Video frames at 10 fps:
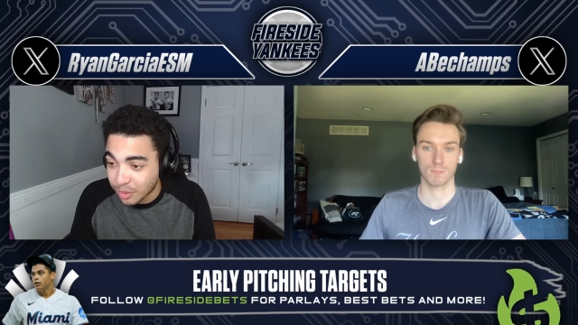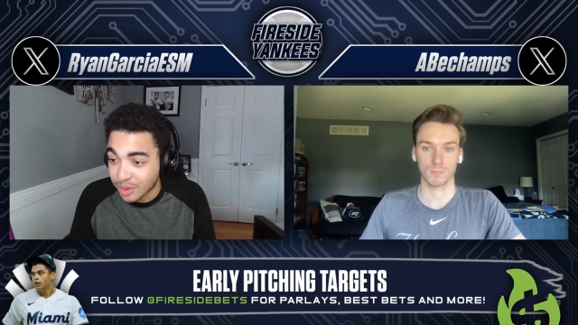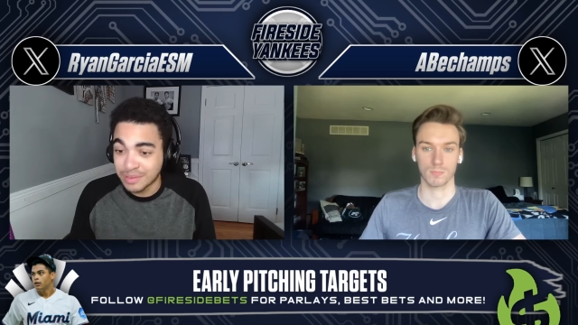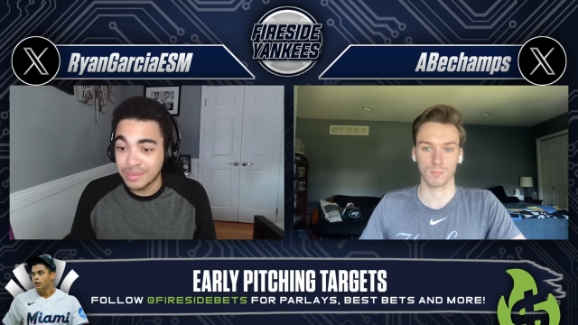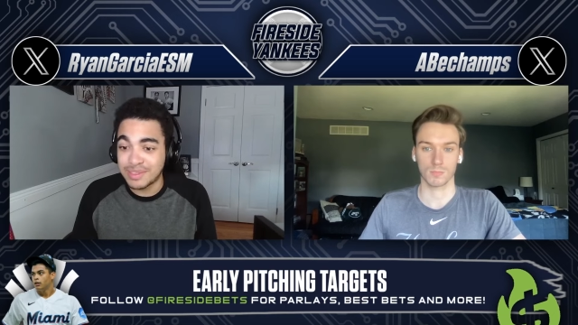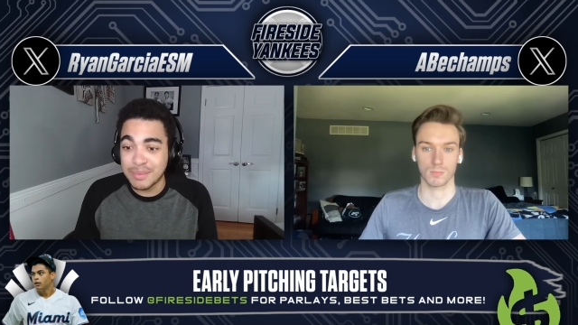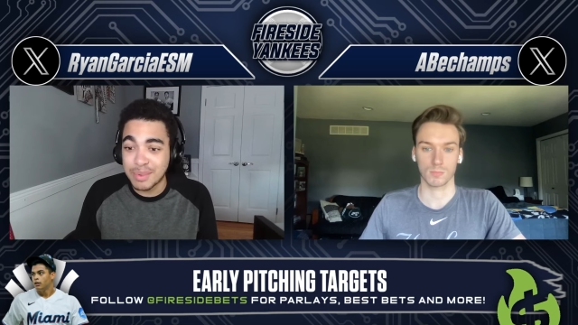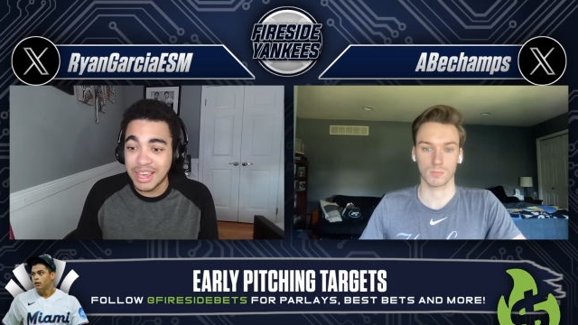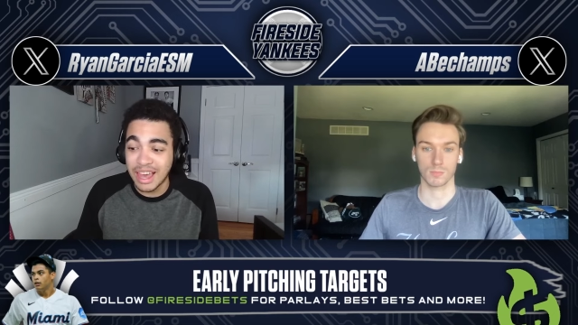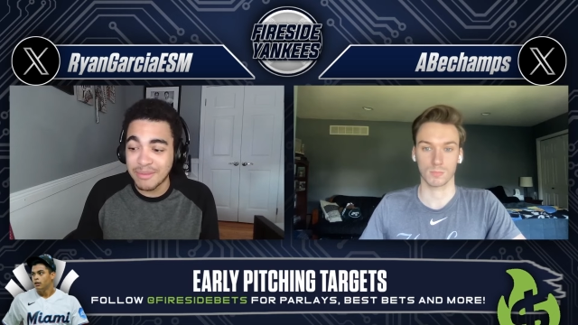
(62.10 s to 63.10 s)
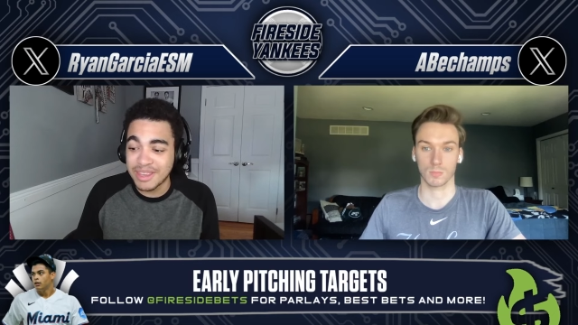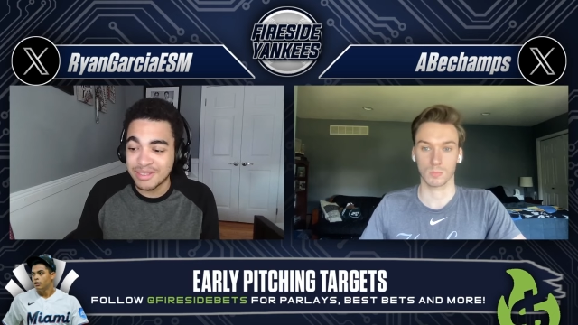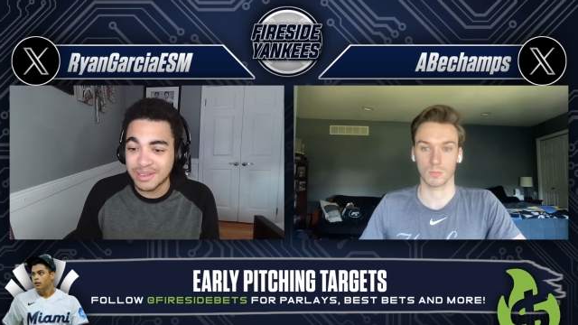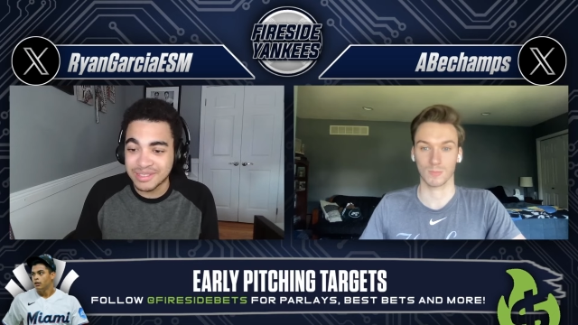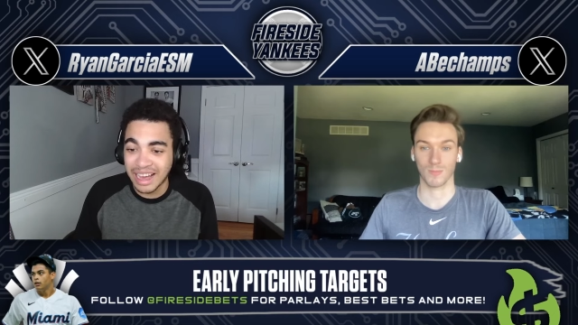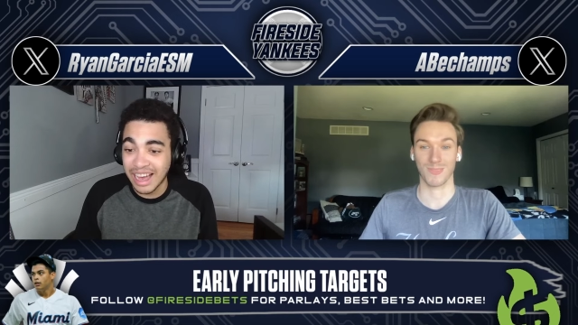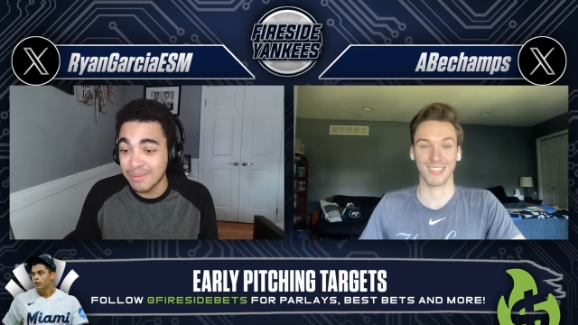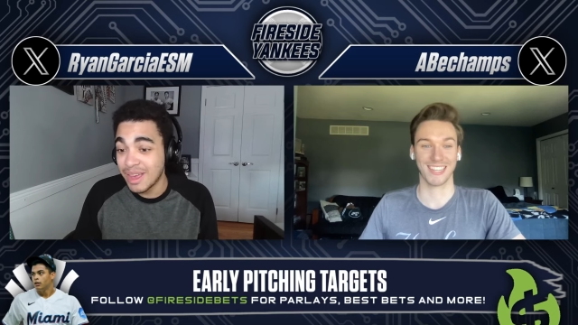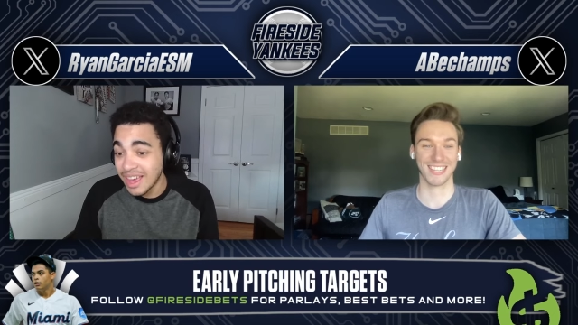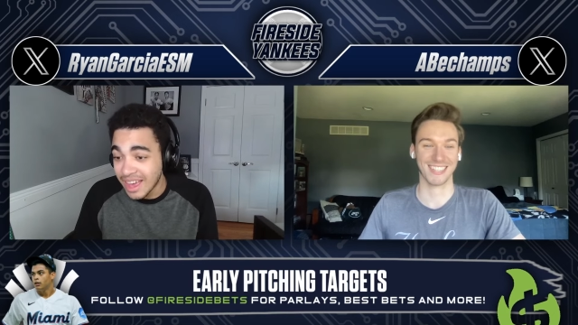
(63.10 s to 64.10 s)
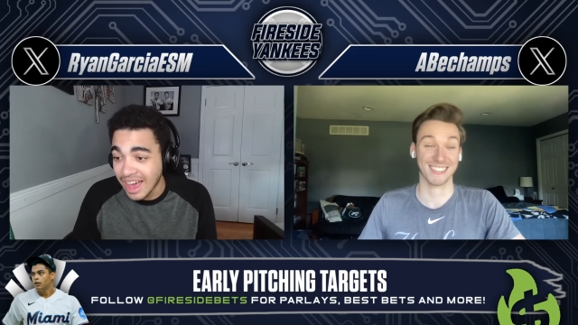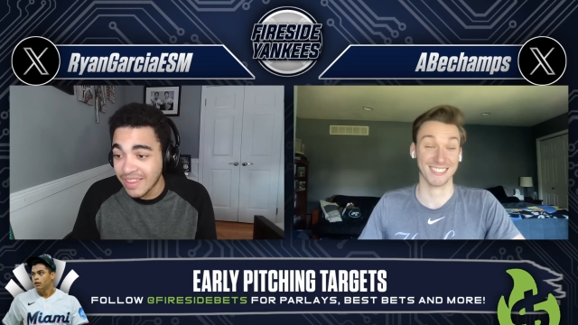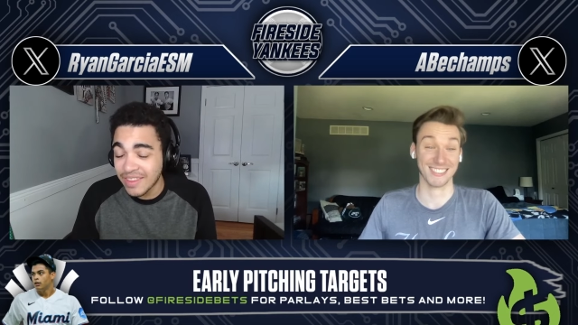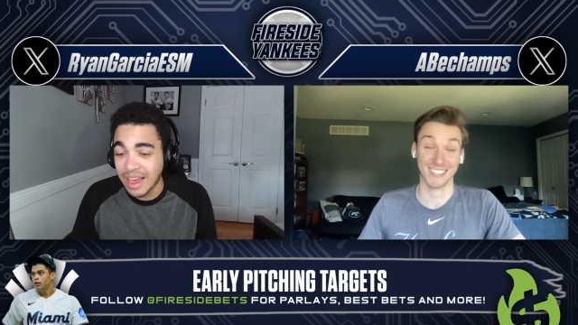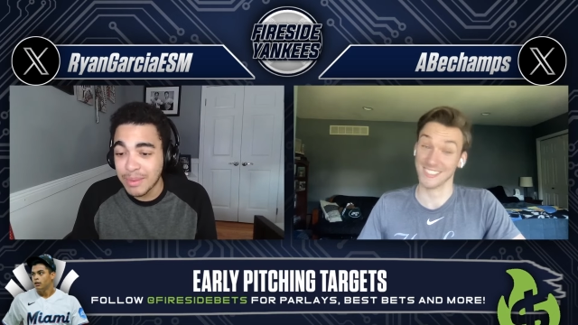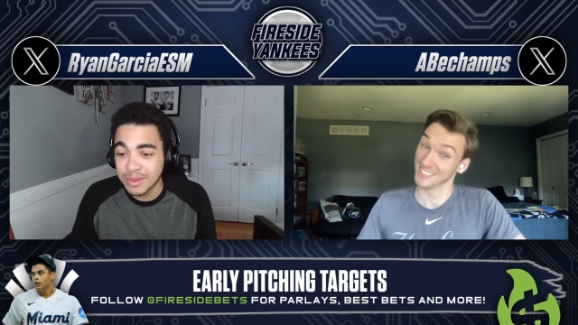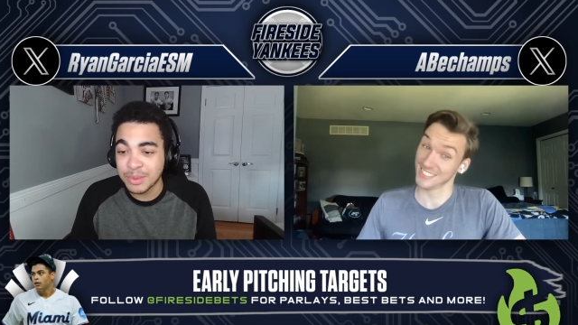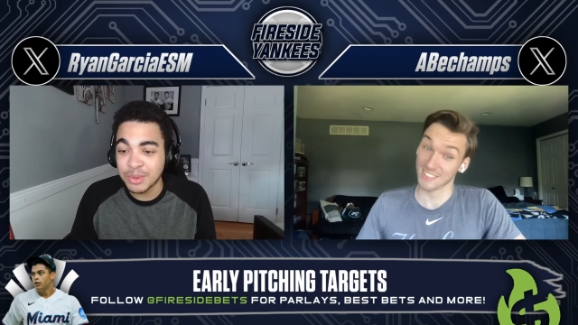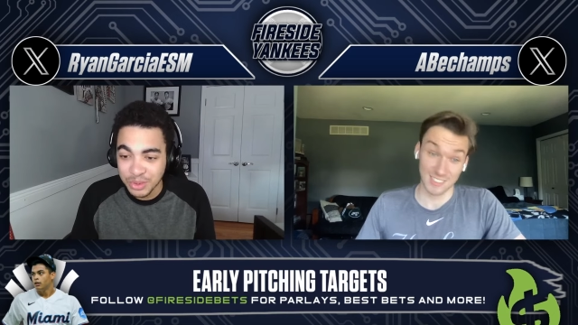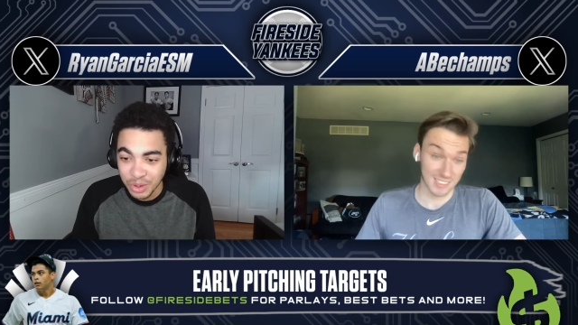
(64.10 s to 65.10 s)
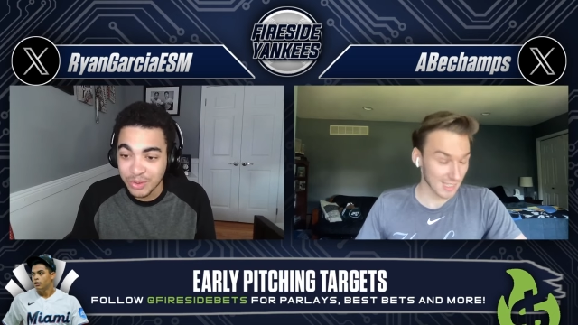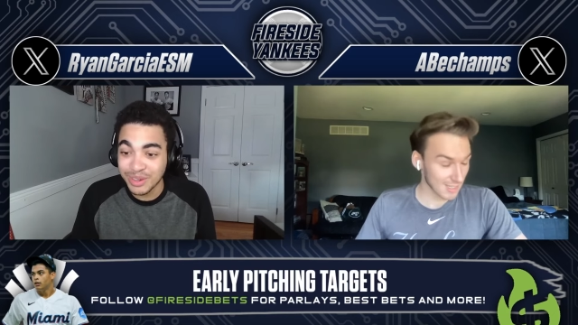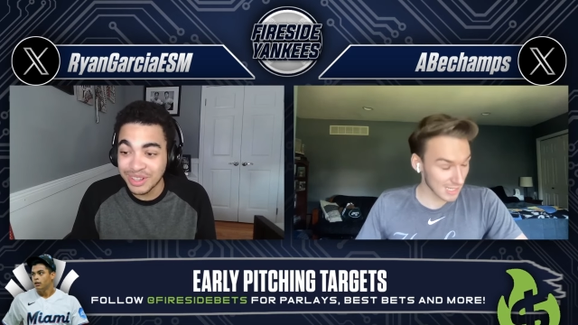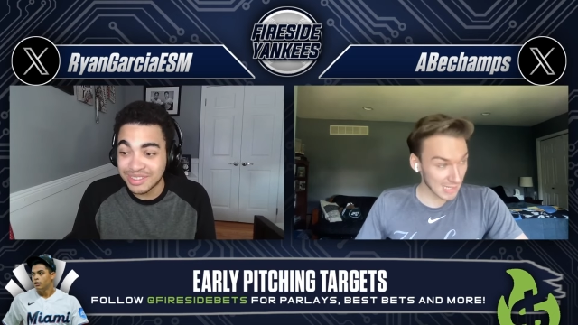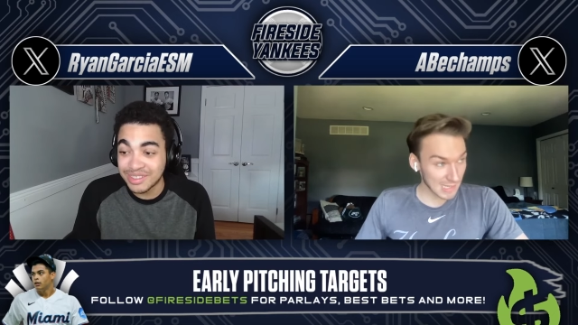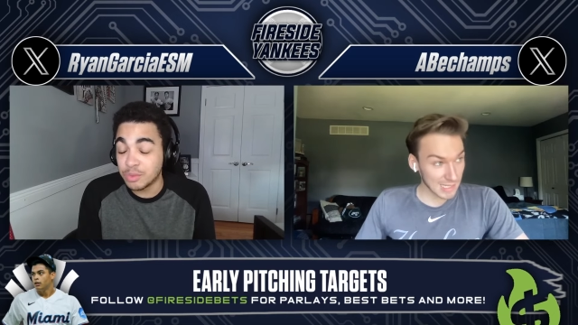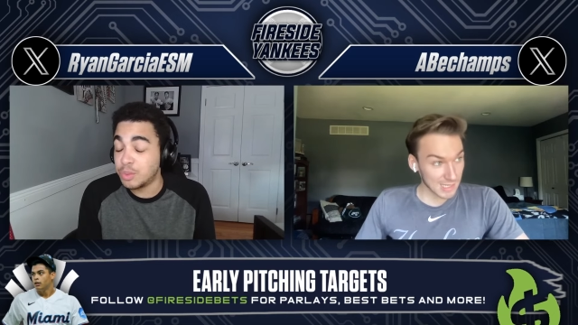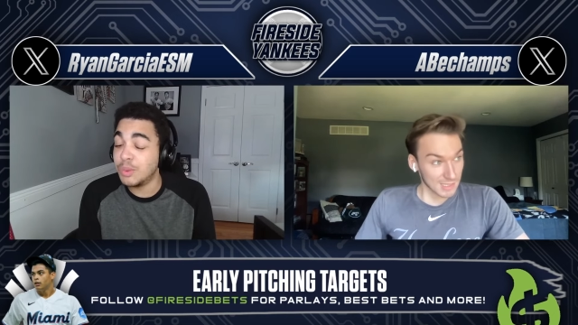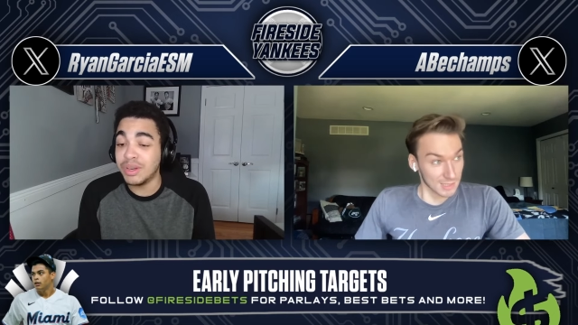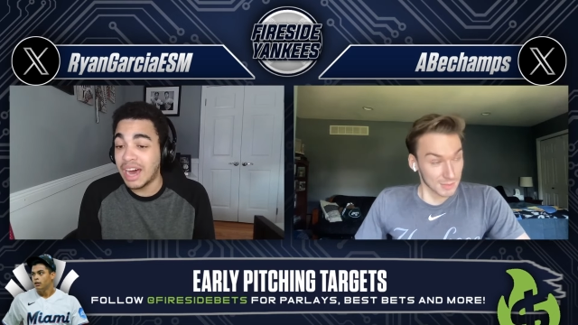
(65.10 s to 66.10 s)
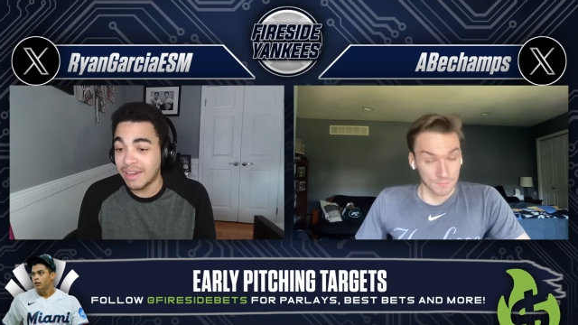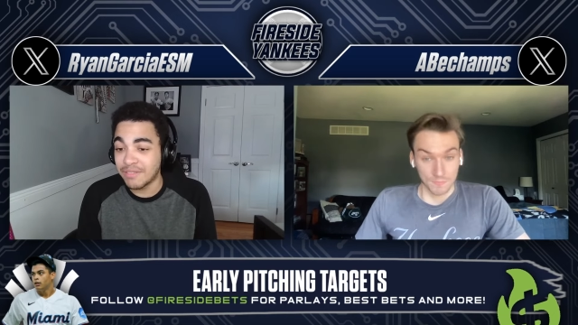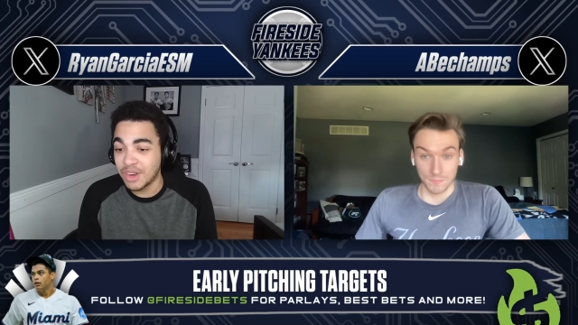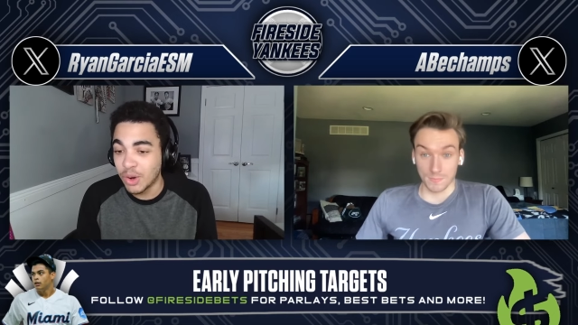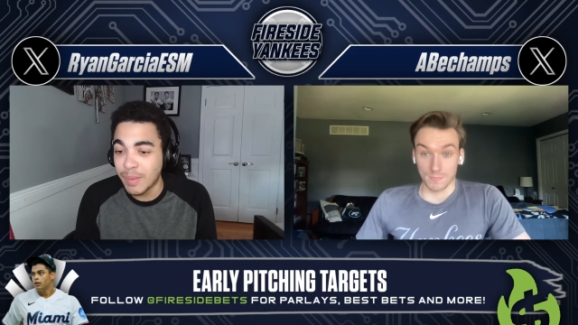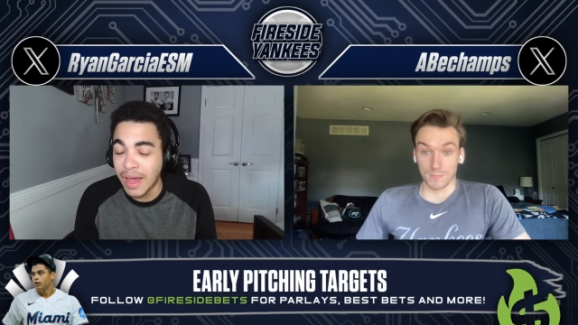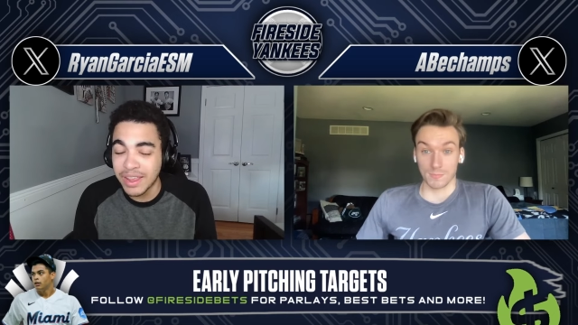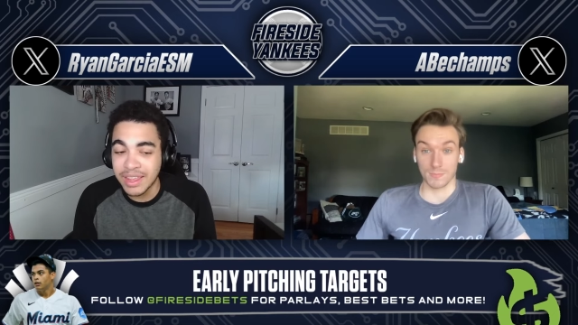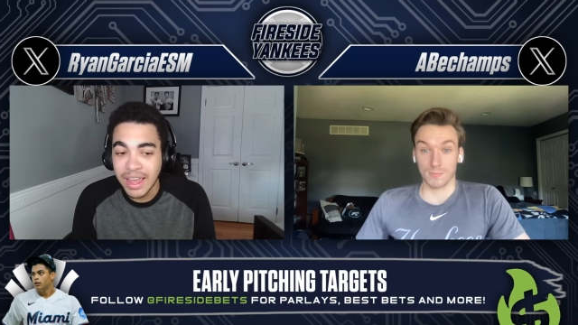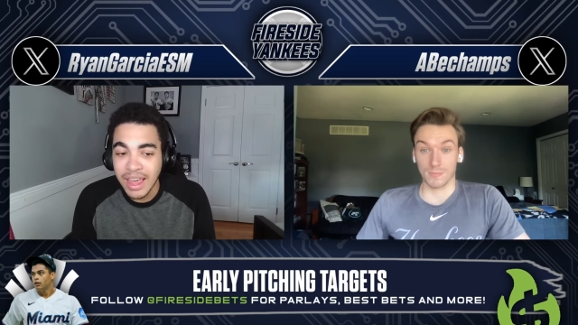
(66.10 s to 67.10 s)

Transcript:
Speaker 1: four seventeen p m Eastern time and the time this episode releases, we would not have known about it.